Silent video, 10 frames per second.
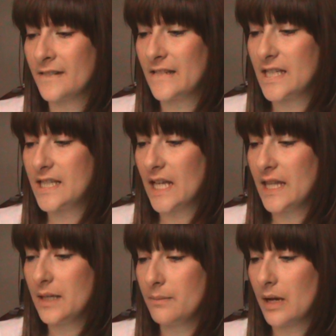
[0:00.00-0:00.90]
It said
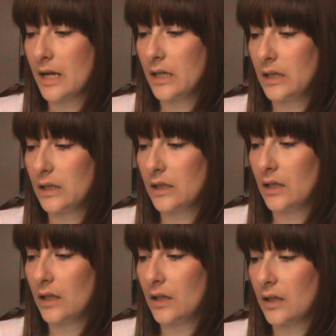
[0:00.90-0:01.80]
that I
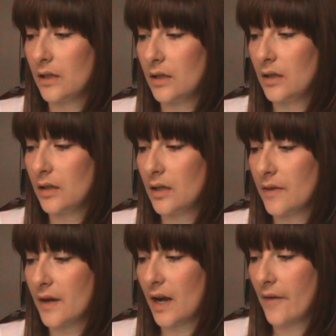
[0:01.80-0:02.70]

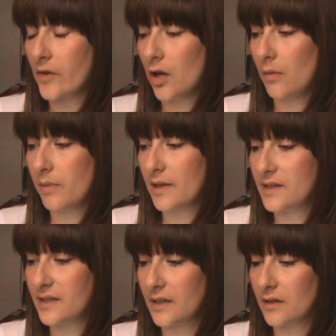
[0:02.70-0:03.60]
have a
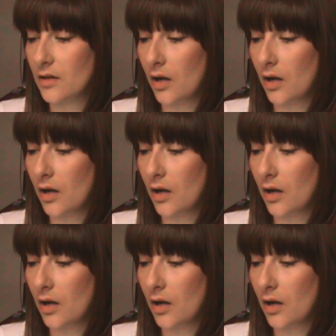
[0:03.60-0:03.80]
complex